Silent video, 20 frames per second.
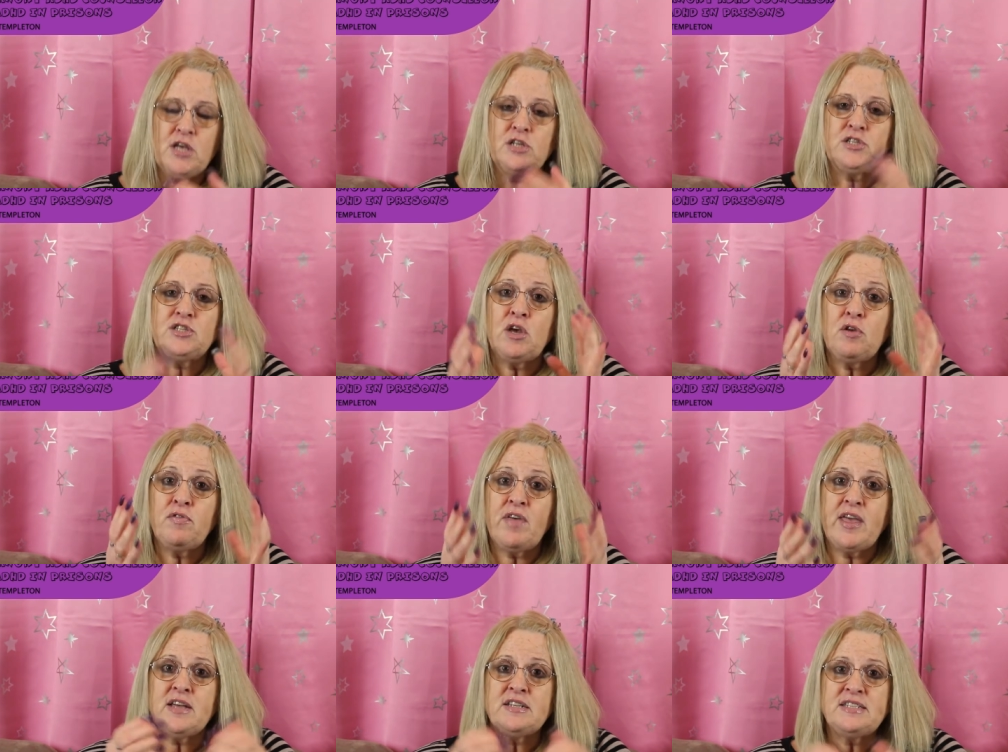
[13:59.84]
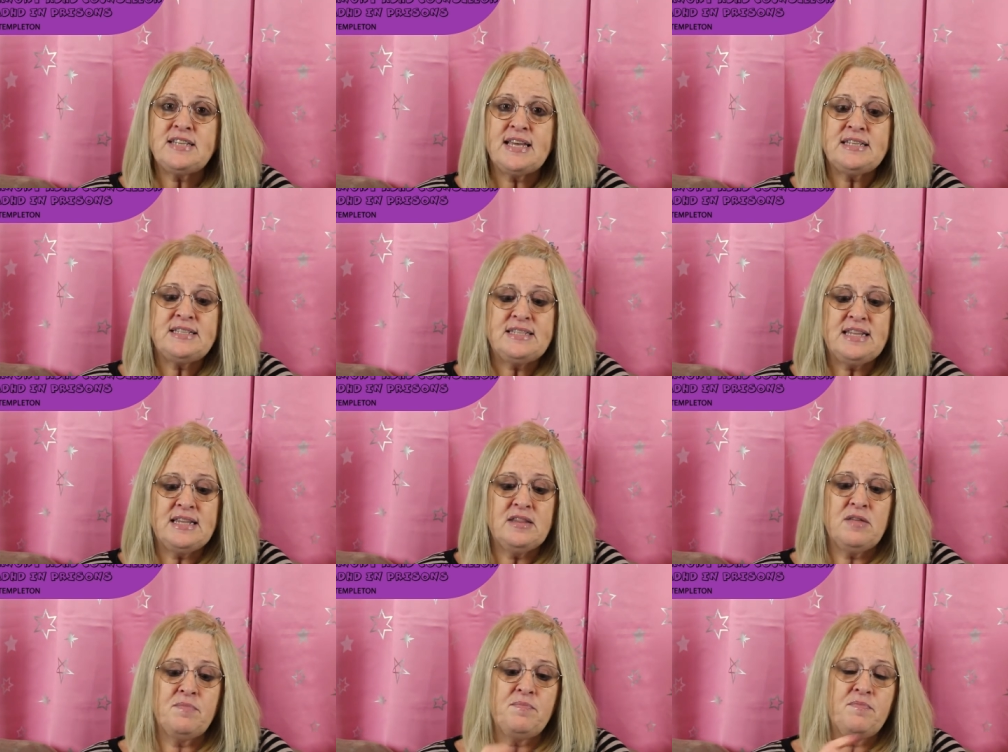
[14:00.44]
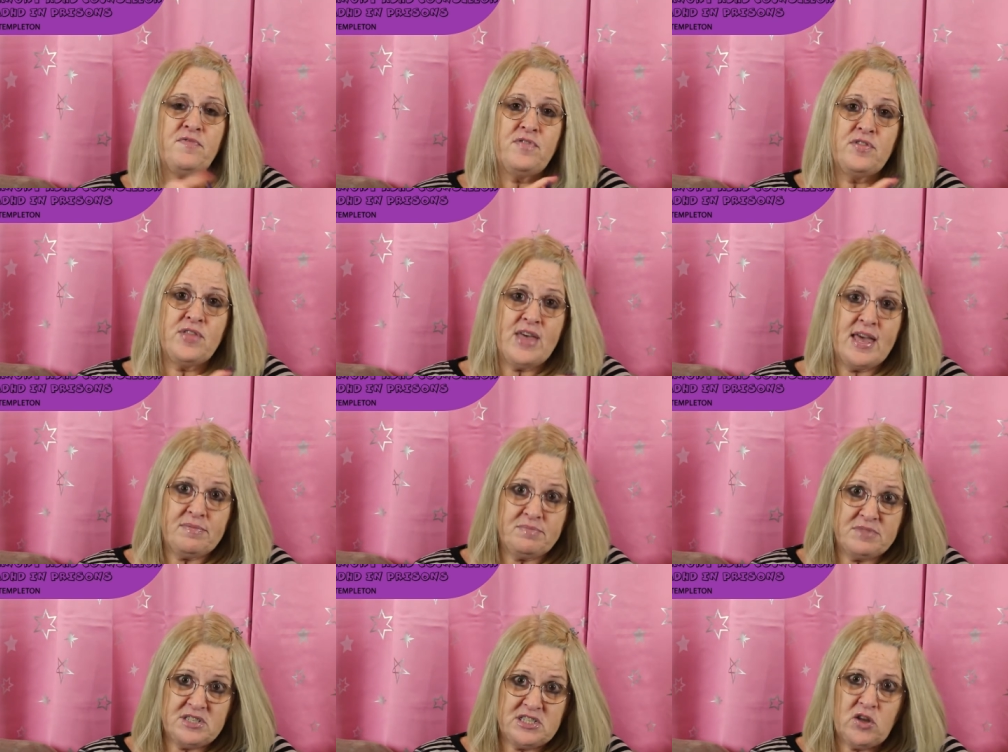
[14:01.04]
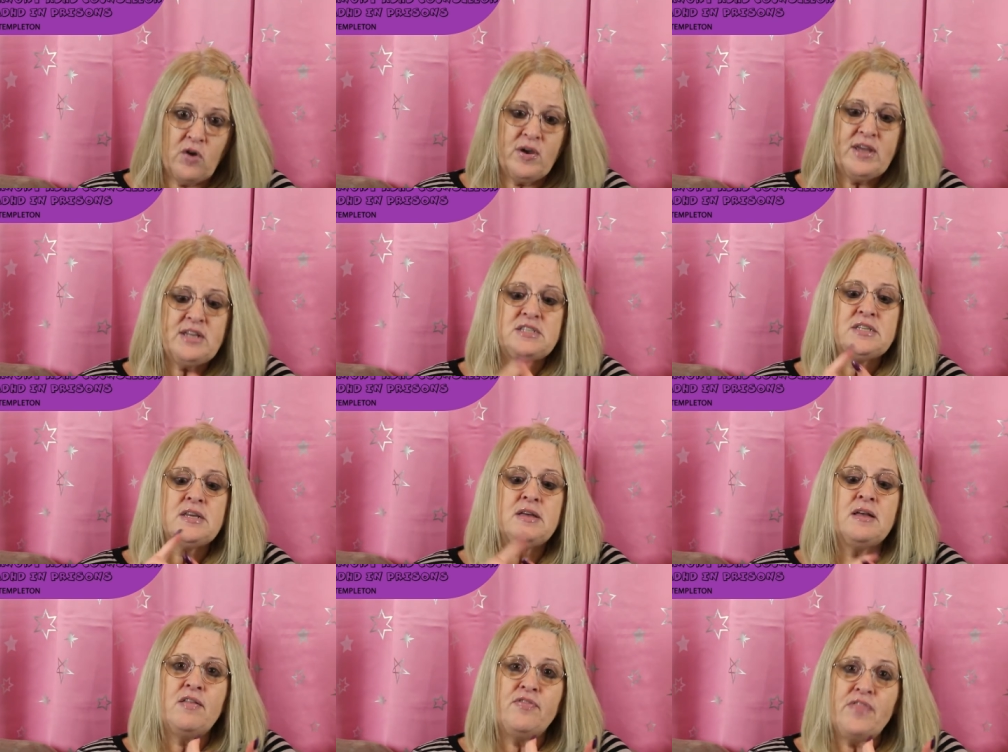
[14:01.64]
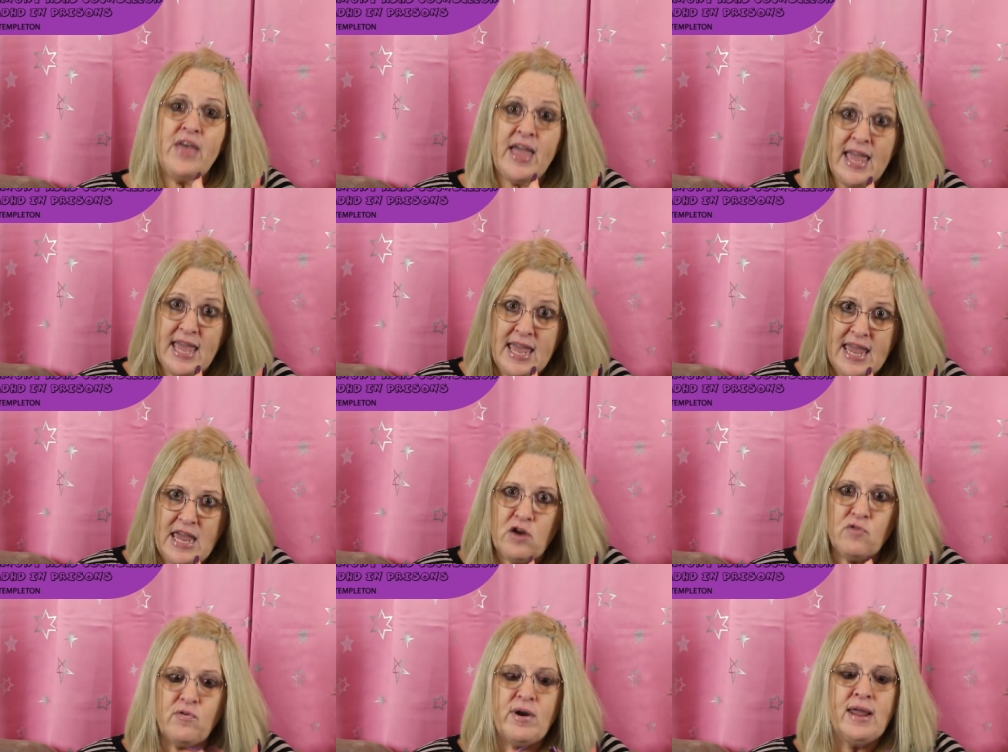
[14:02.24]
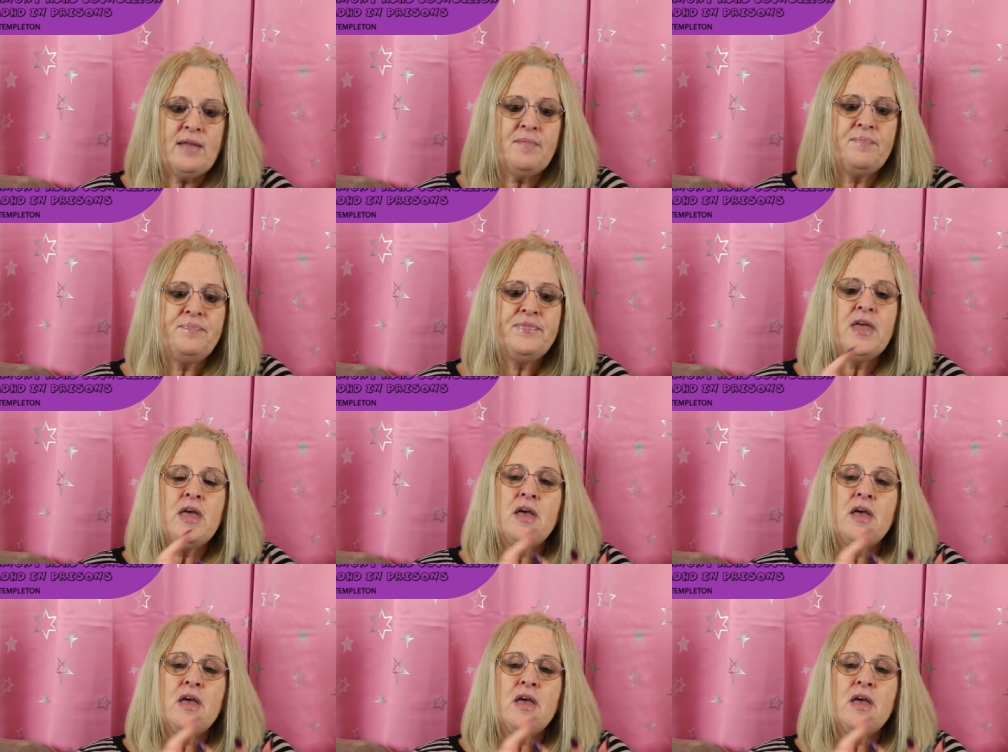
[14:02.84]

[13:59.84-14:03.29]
So they are testing them for their sight, their hearing,